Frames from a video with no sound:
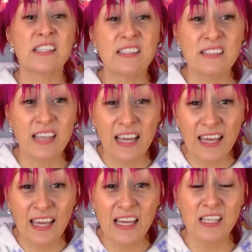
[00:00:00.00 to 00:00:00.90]
of
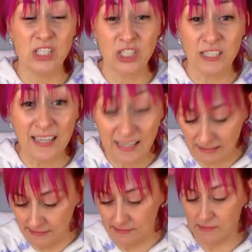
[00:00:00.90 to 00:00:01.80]
stinky
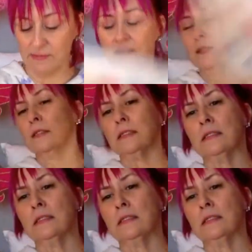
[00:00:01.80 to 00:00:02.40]
cheese.